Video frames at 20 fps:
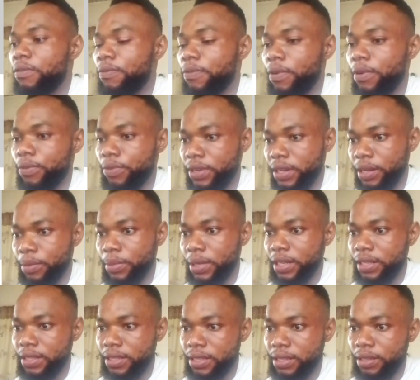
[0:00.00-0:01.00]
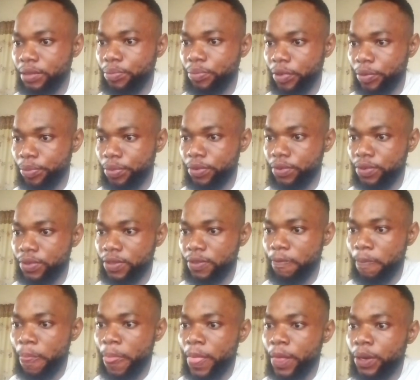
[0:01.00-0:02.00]
for readability
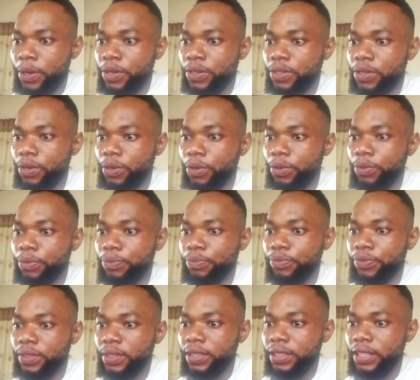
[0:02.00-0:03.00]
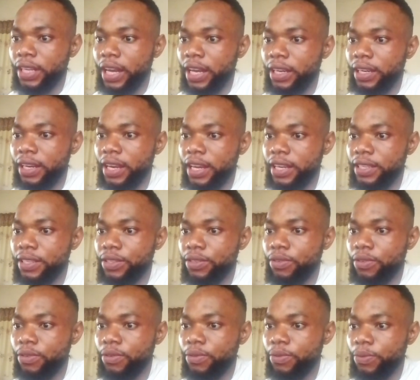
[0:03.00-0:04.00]
purpose. So then let's
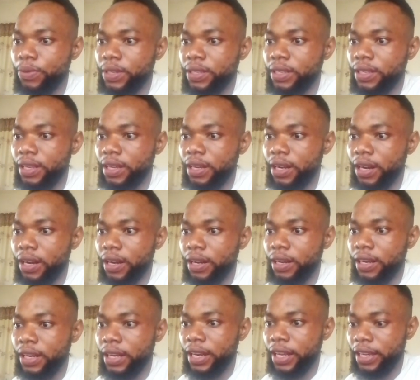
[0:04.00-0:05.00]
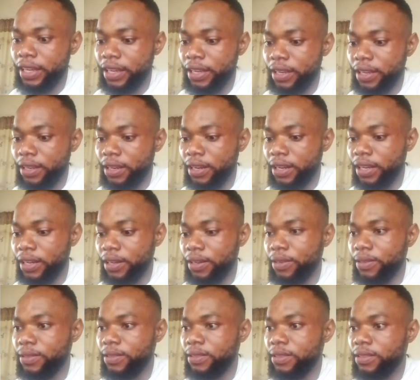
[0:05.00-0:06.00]
go with Lekki,
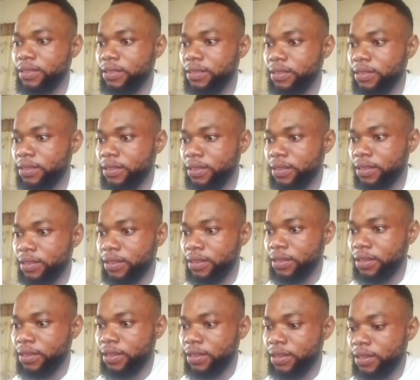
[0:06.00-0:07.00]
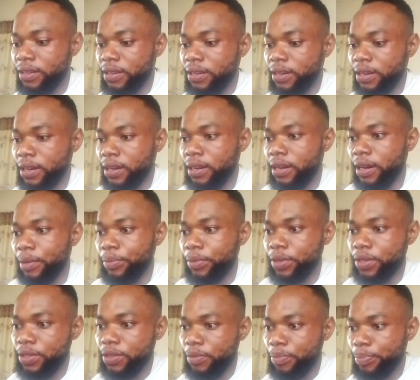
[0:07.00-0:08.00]
Lagos. I'm
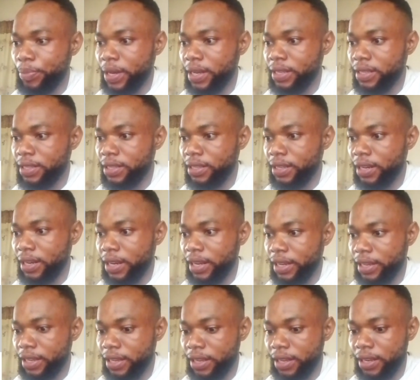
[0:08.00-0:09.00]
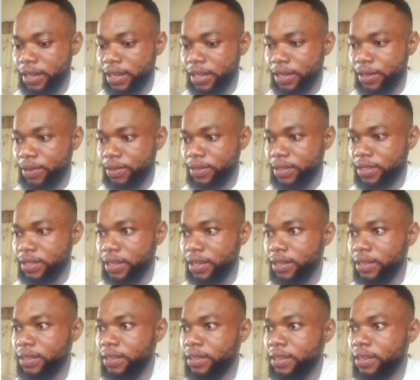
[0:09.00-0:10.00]
going to paste Lekki, Lagos
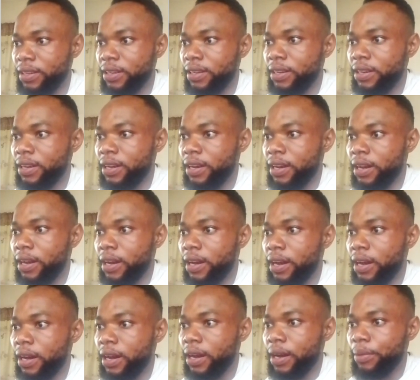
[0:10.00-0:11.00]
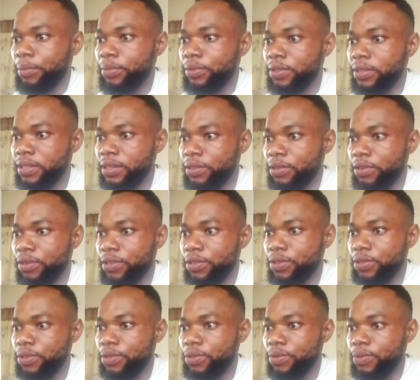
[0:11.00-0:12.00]
here. I'm still going
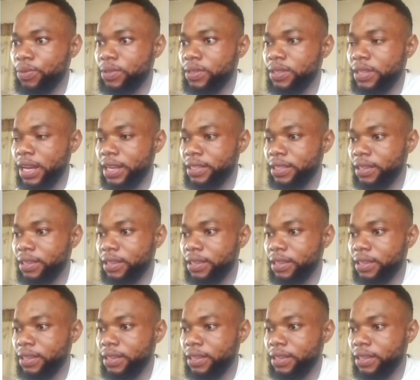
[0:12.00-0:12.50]
to use that